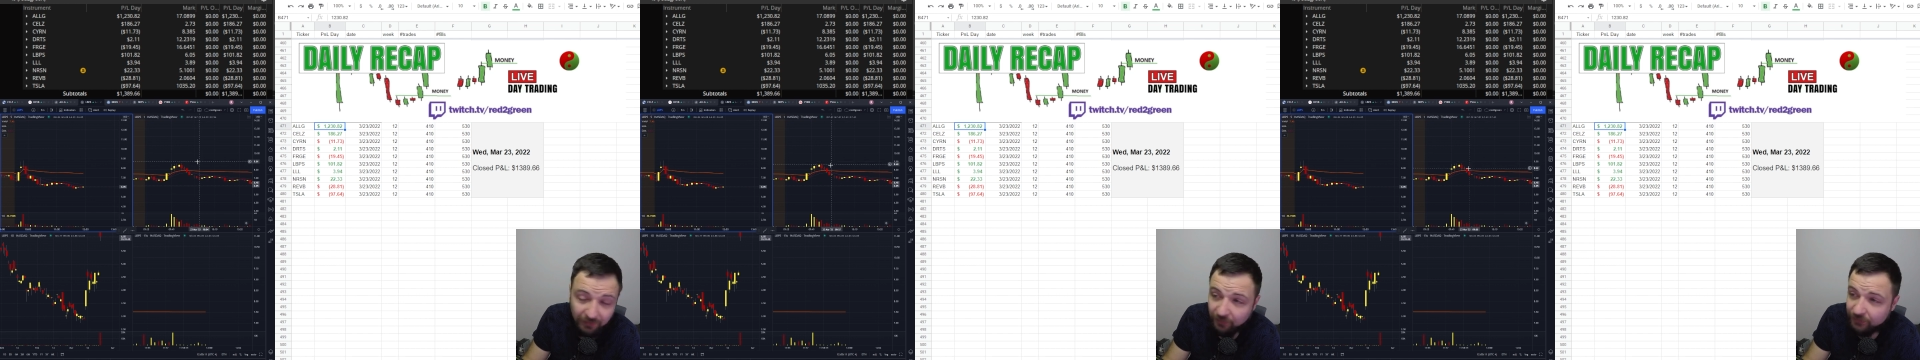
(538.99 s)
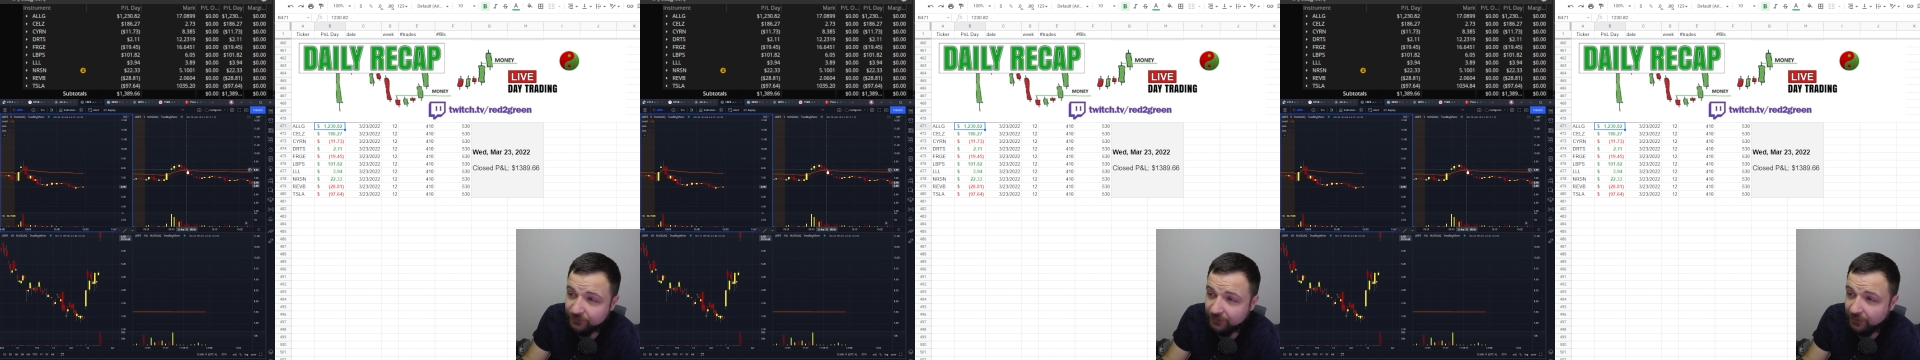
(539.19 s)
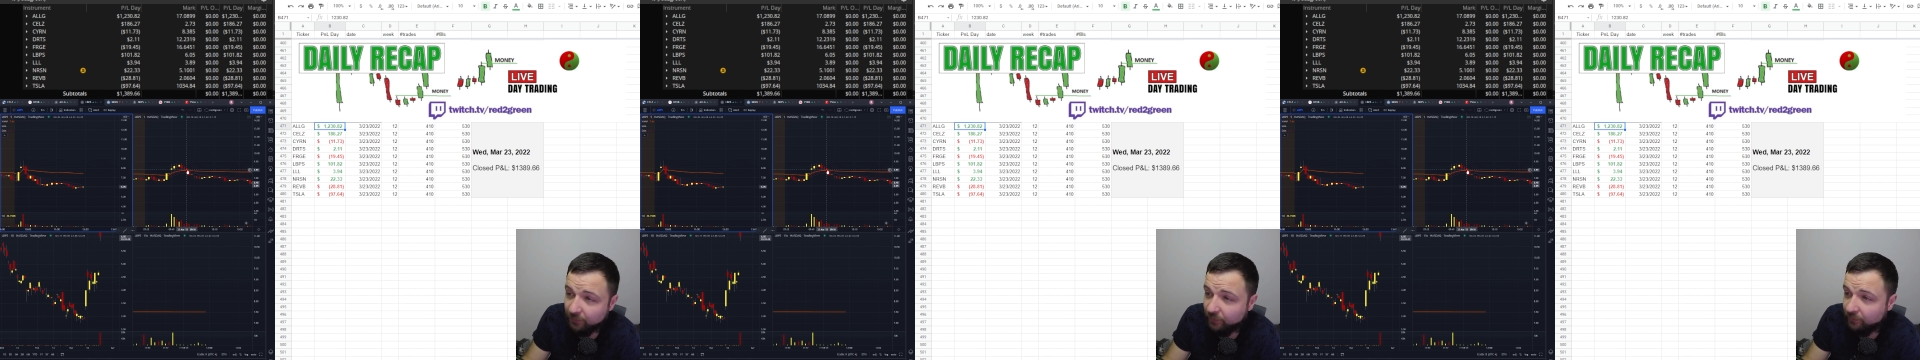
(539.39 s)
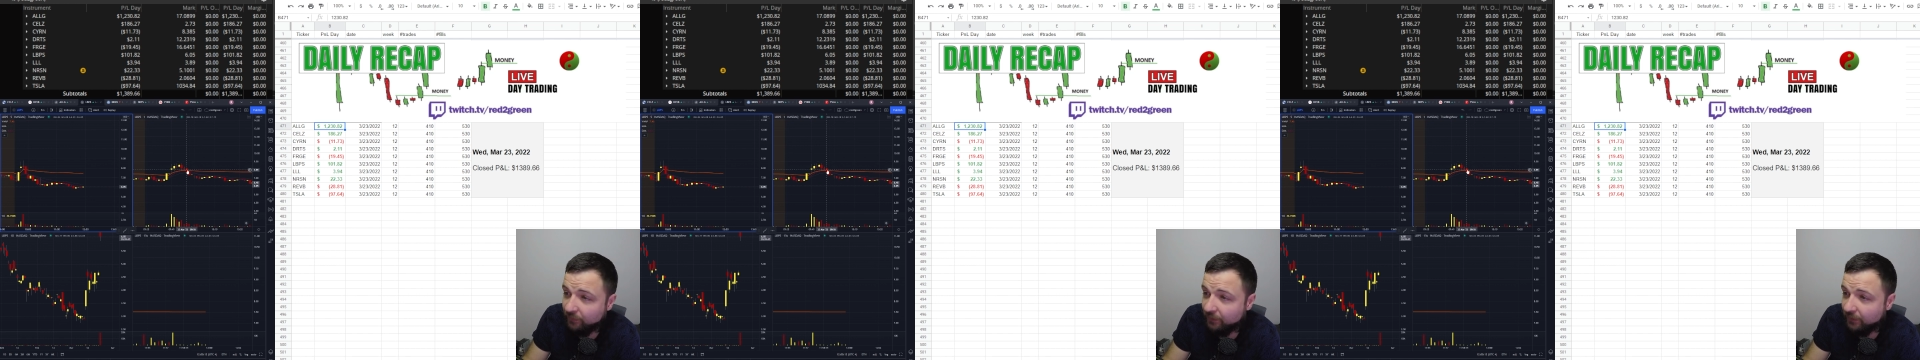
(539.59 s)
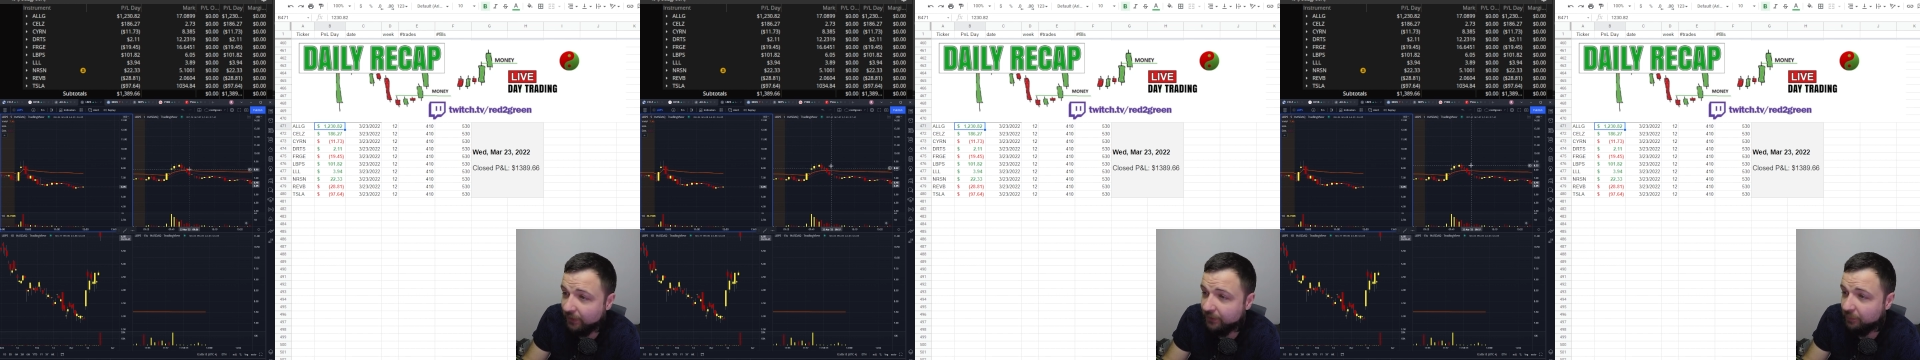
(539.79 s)
I was up
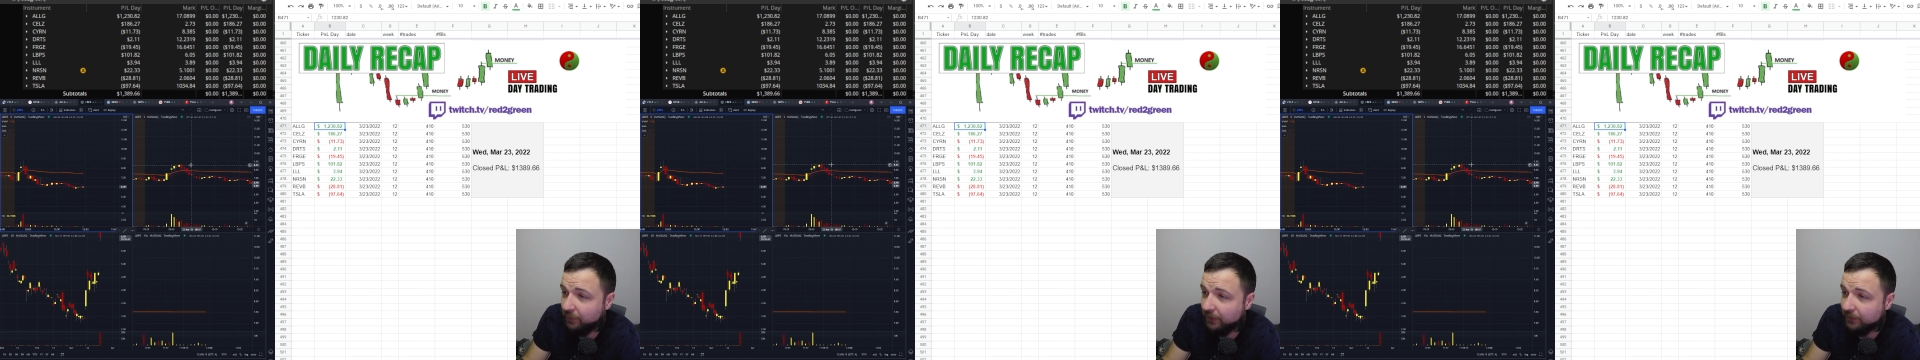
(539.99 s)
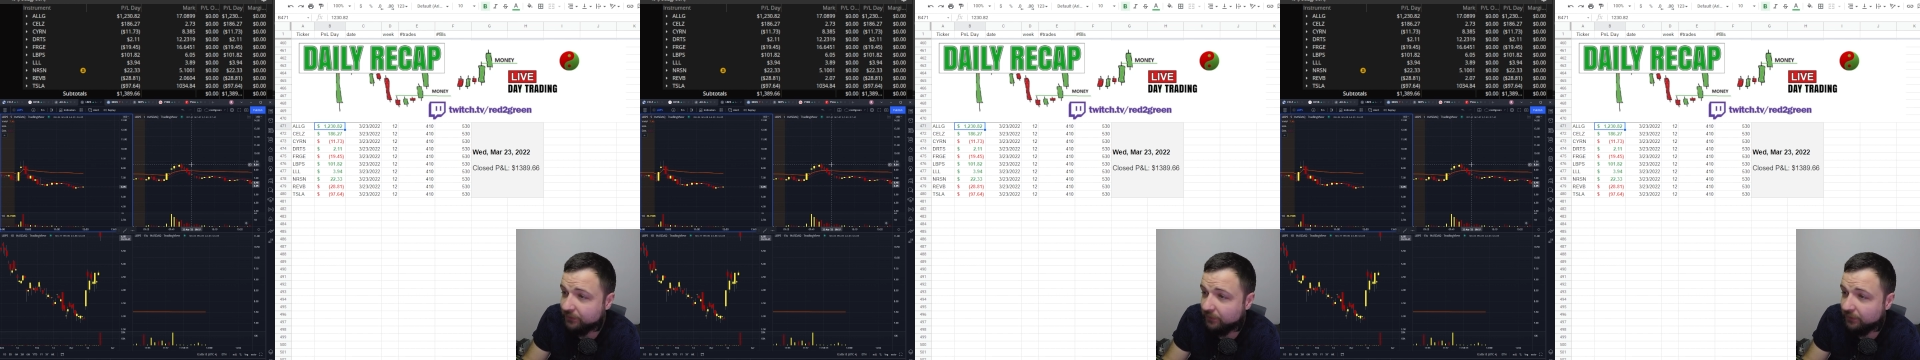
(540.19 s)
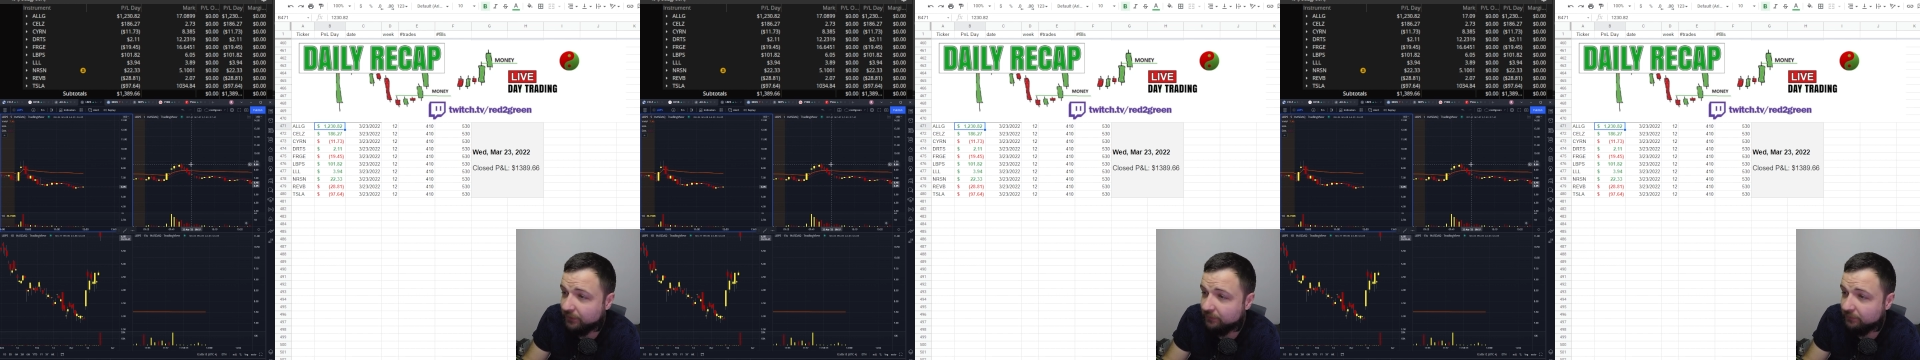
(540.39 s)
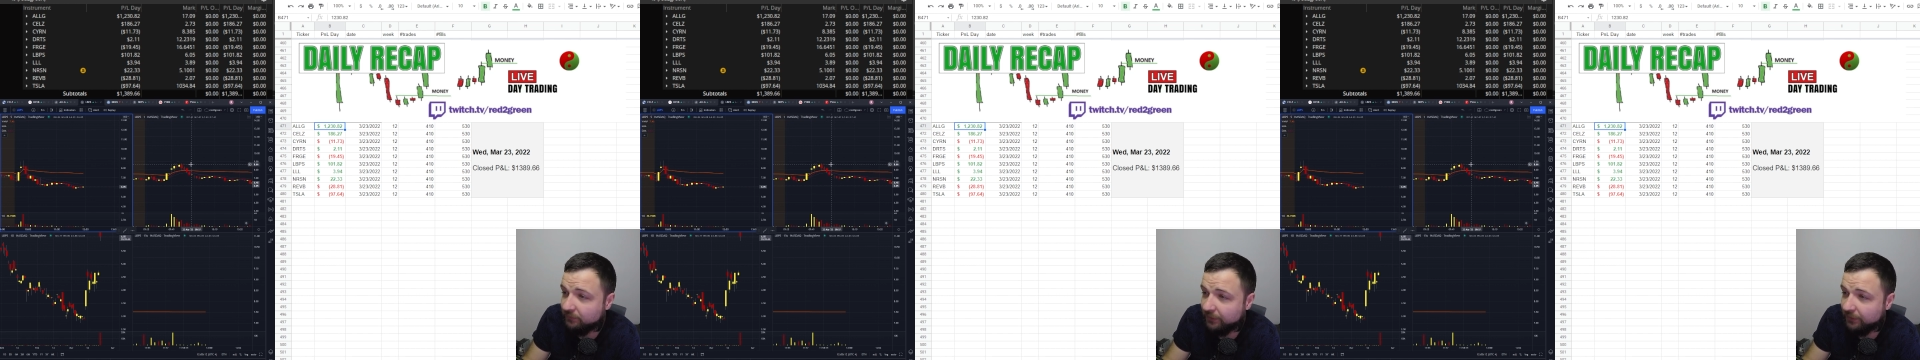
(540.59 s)
$100 on it.